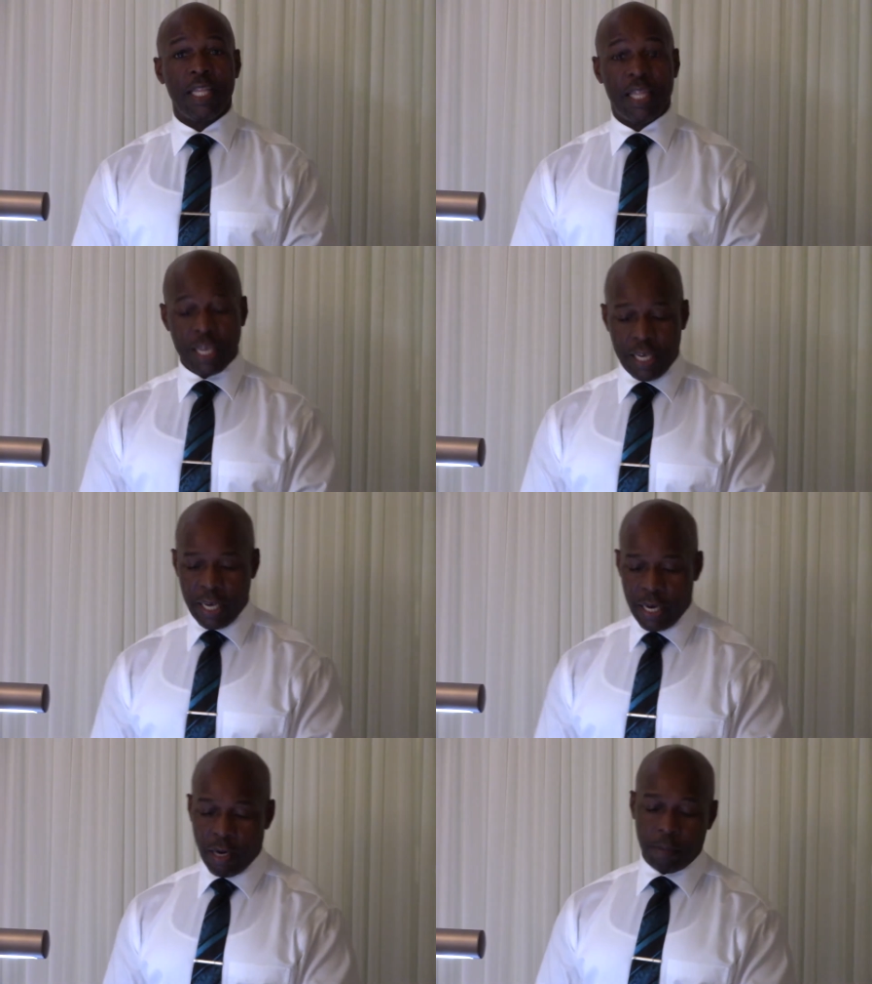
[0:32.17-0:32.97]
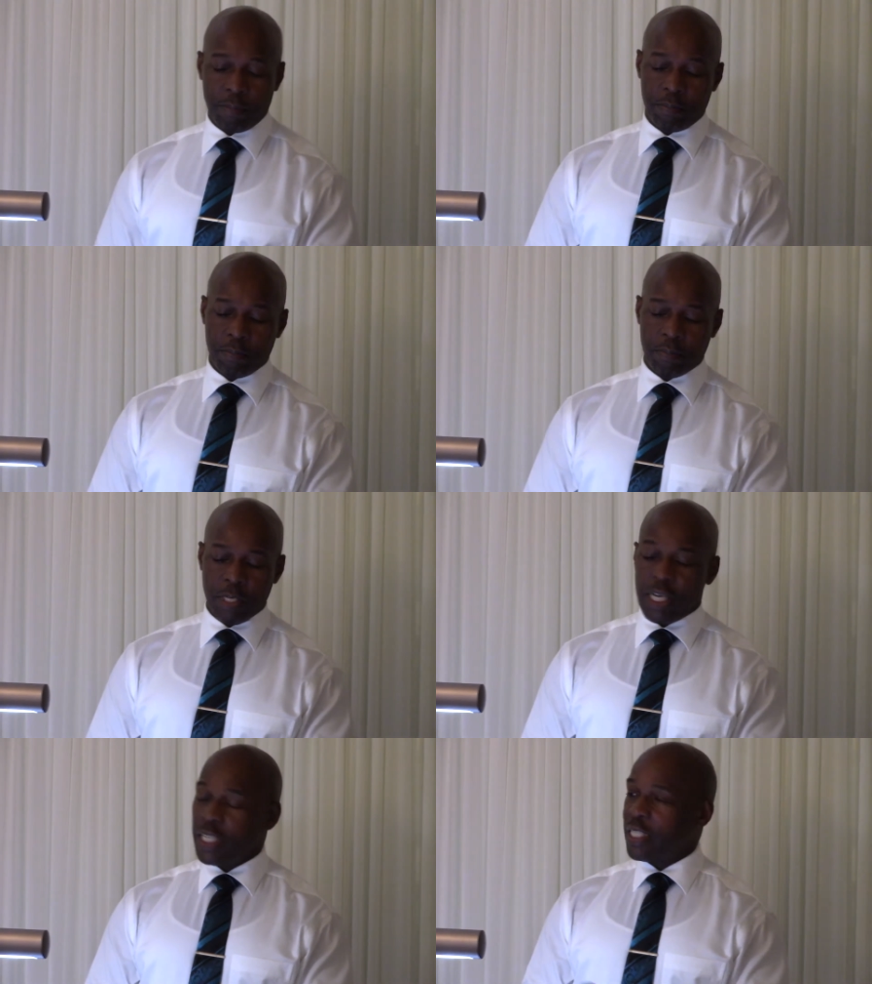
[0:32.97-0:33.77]
thinking up,
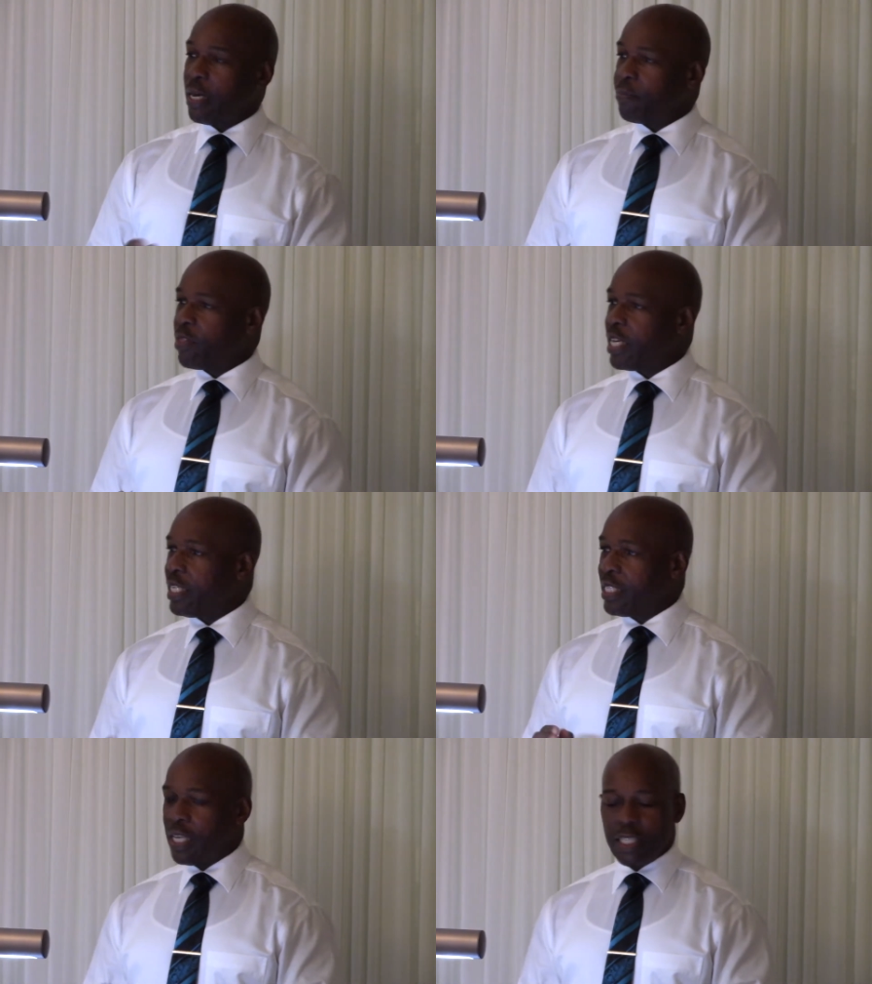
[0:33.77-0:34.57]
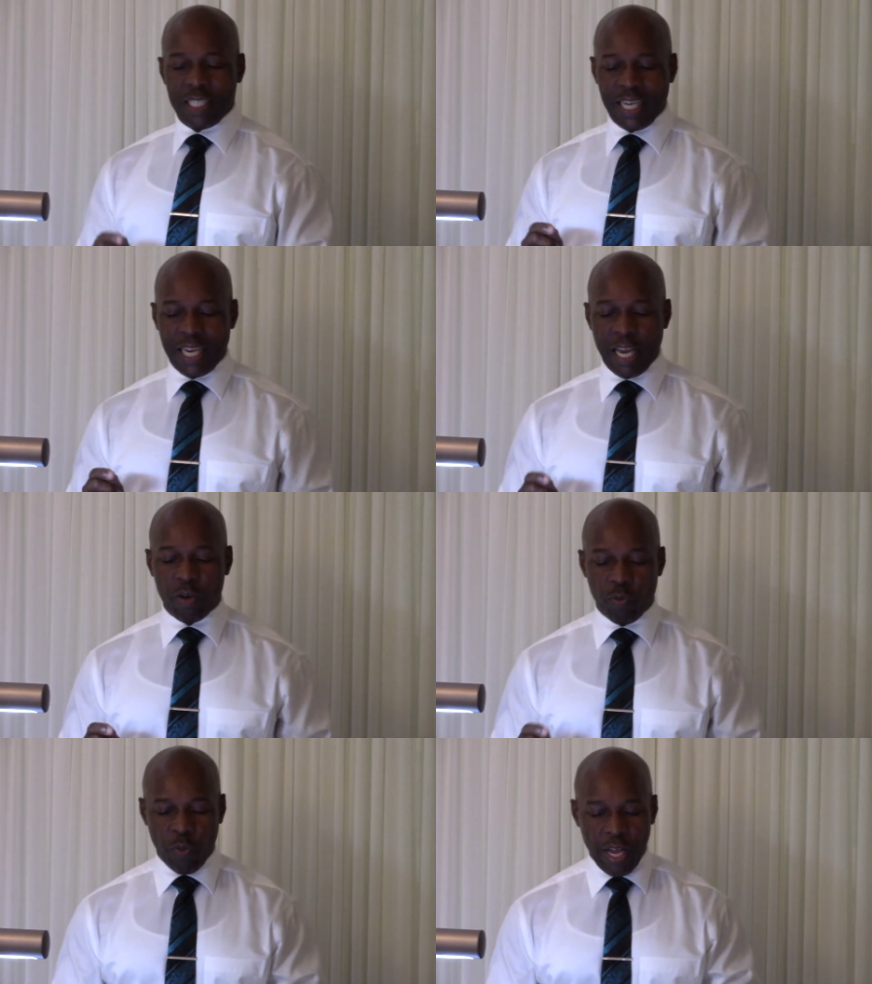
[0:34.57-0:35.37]
something done to get
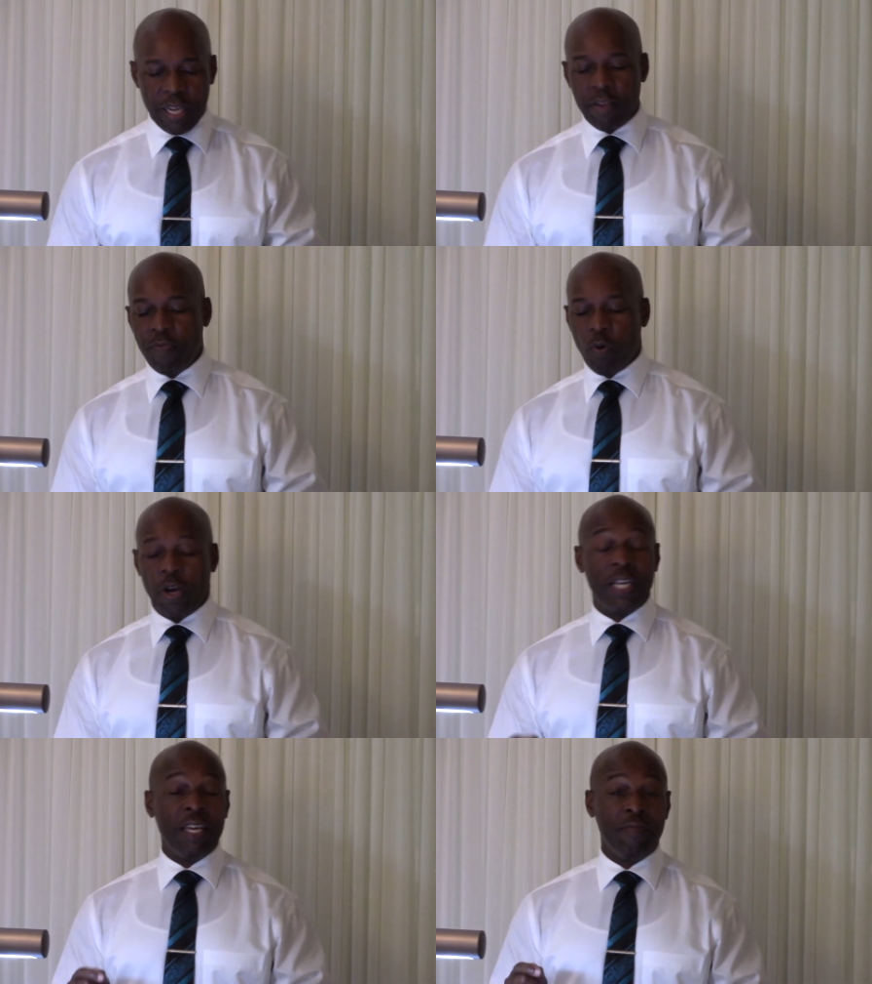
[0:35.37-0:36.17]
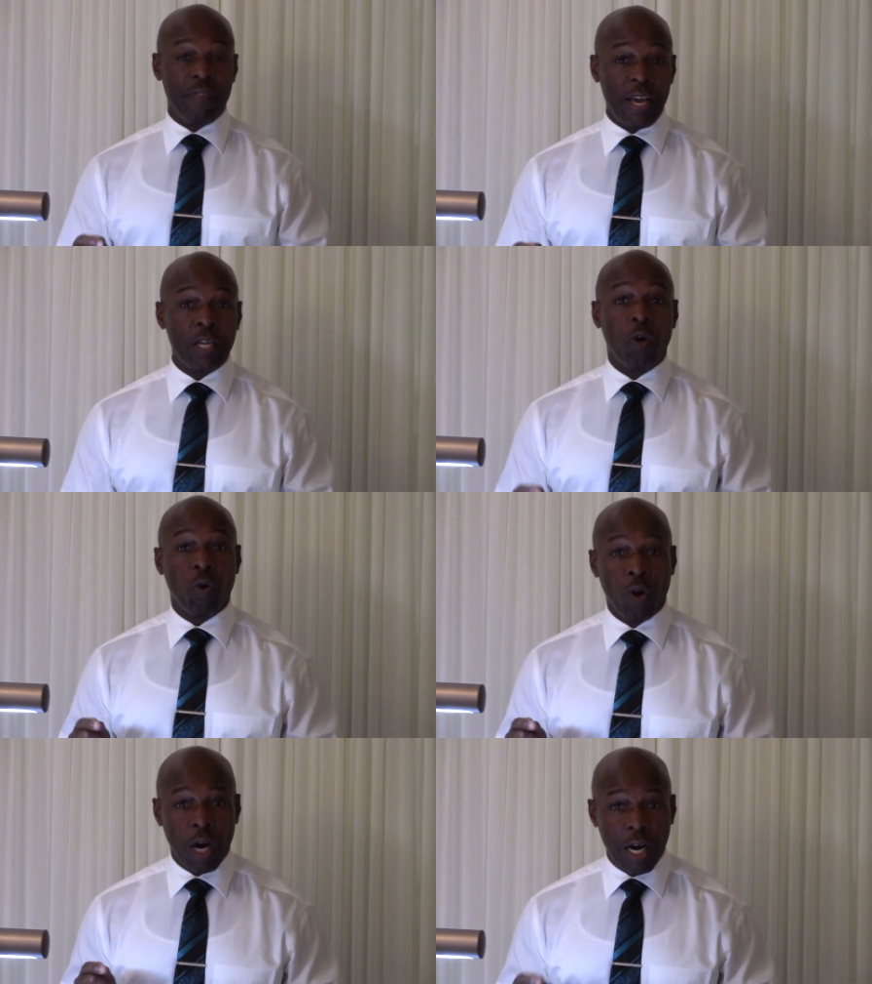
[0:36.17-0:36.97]
ready for an event
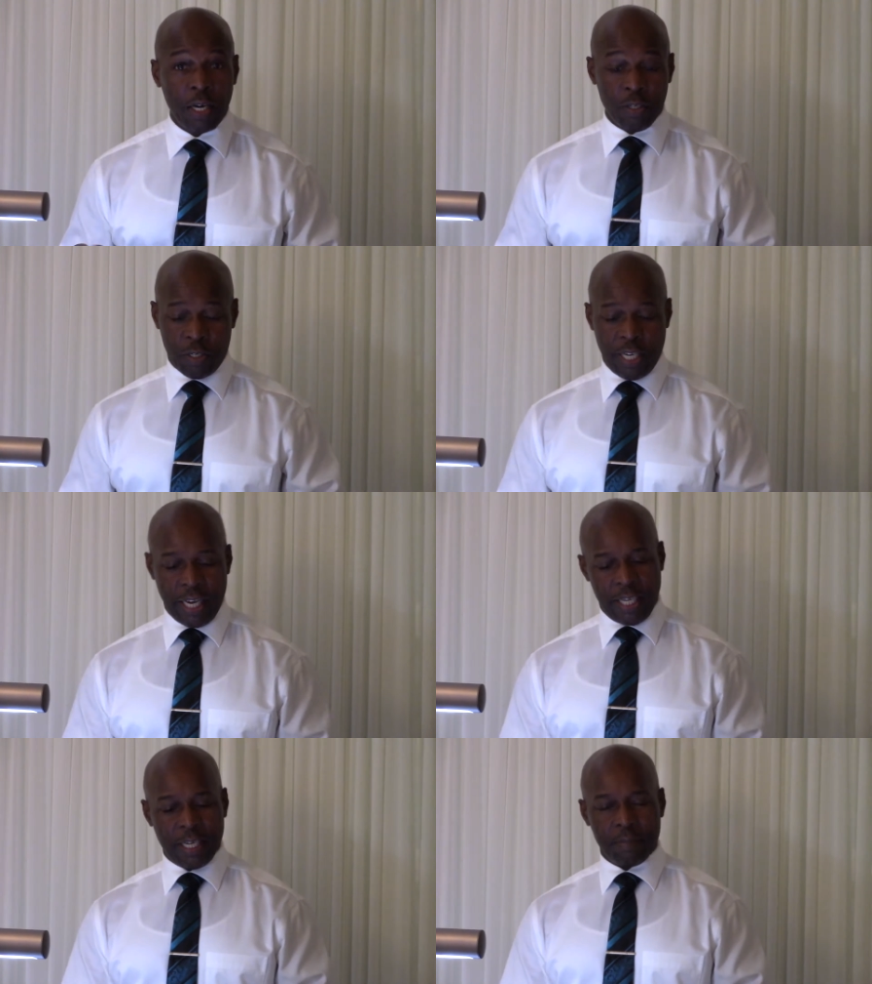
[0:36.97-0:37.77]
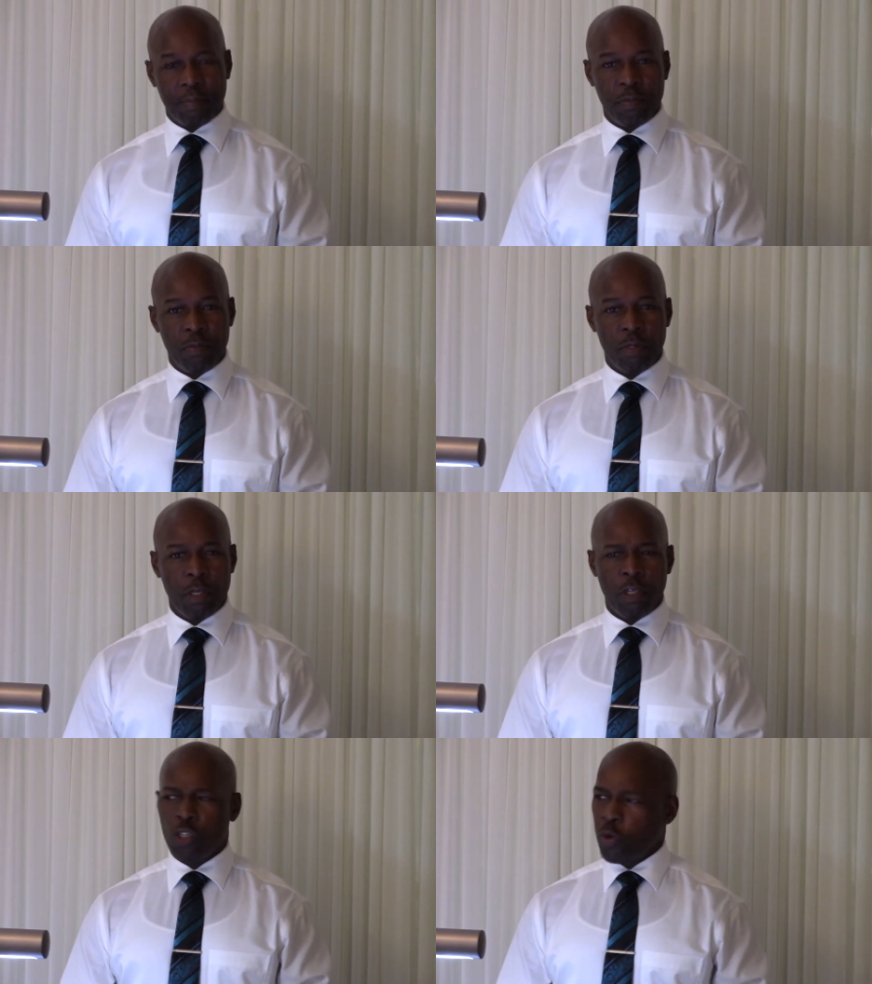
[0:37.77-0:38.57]
or undertaking,
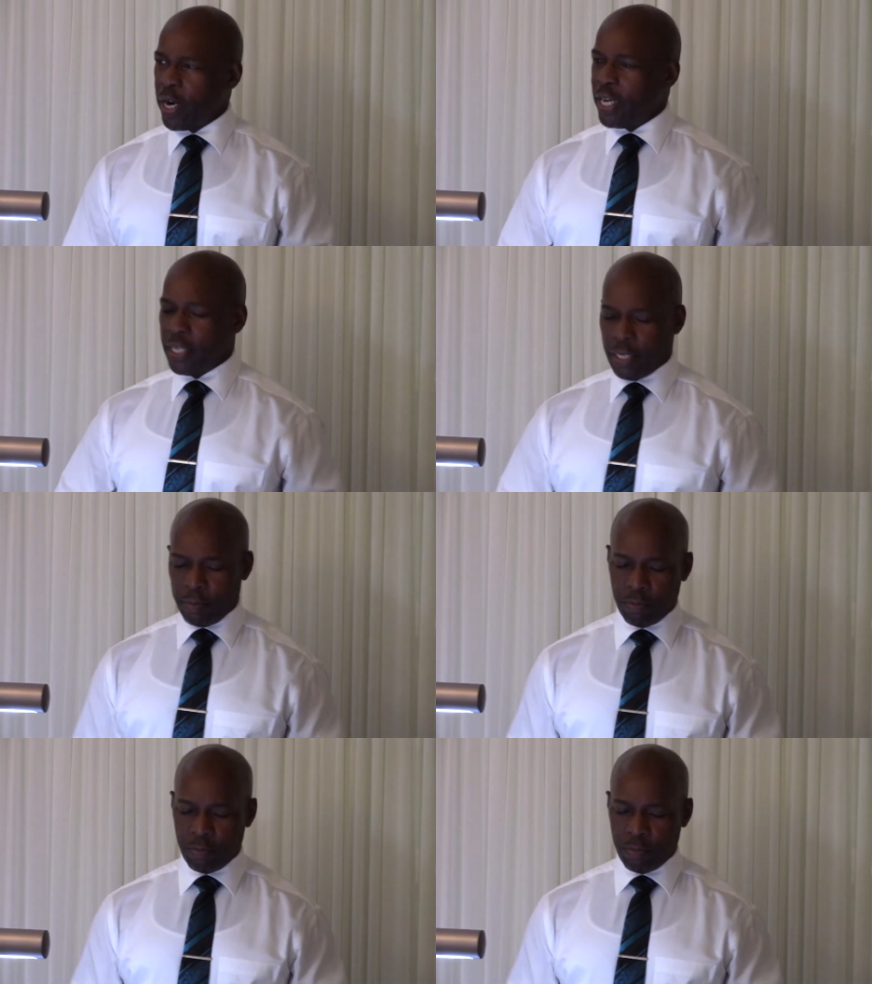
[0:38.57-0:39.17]
training,